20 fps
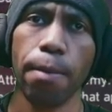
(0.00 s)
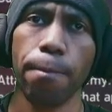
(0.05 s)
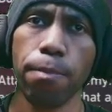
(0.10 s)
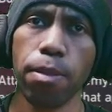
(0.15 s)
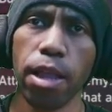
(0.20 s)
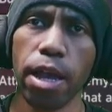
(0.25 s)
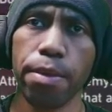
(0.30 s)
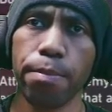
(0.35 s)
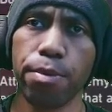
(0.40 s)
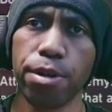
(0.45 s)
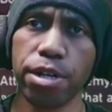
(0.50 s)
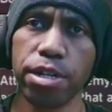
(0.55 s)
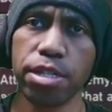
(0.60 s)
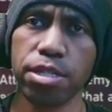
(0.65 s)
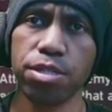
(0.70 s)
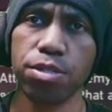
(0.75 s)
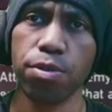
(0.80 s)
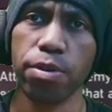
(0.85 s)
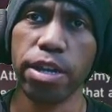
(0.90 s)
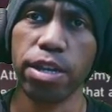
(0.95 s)
Apply
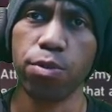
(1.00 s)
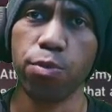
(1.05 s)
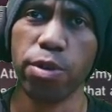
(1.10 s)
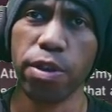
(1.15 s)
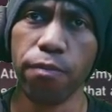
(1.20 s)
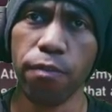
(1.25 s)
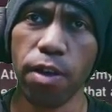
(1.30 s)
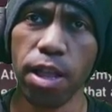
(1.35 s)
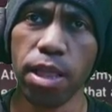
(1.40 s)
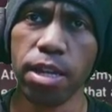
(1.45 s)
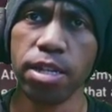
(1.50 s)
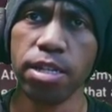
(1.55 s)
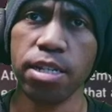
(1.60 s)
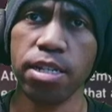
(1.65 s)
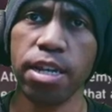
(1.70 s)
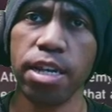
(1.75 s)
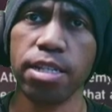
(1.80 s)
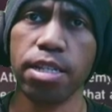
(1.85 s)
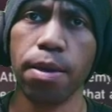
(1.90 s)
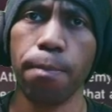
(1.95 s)
burden to equivalent
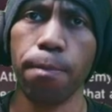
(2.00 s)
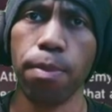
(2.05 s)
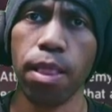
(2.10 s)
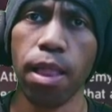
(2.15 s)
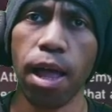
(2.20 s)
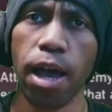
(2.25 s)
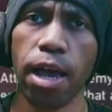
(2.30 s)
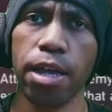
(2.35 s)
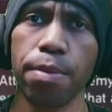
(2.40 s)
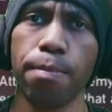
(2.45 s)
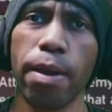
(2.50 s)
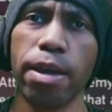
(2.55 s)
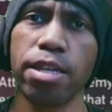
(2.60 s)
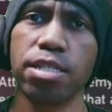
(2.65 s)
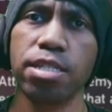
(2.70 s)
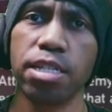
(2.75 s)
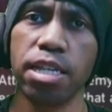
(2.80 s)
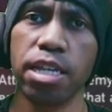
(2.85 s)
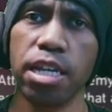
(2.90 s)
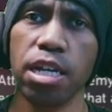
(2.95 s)
that apply
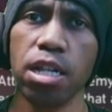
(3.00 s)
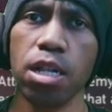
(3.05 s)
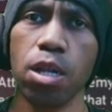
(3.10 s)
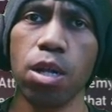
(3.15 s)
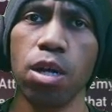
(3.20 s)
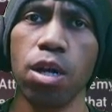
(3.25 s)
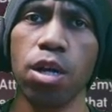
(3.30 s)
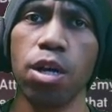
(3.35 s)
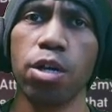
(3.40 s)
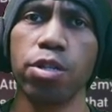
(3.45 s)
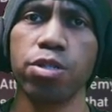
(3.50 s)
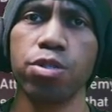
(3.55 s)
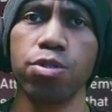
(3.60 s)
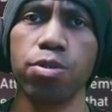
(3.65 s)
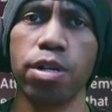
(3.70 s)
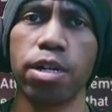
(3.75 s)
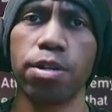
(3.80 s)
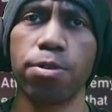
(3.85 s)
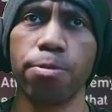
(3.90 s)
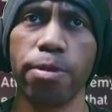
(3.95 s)
by skill
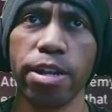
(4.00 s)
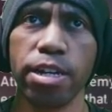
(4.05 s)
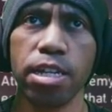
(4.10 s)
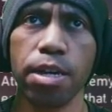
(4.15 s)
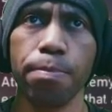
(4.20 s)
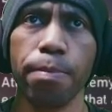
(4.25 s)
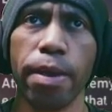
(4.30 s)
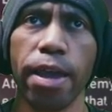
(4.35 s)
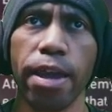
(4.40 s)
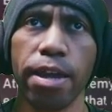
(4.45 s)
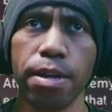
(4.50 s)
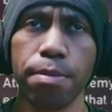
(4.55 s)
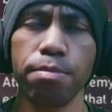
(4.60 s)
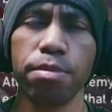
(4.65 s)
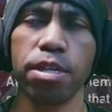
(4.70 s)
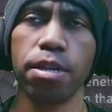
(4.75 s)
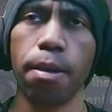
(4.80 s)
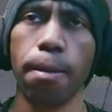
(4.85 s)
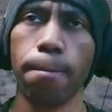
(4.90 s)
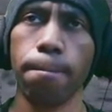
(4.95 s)
to a random
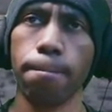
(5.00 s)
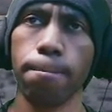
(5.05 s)
enemy.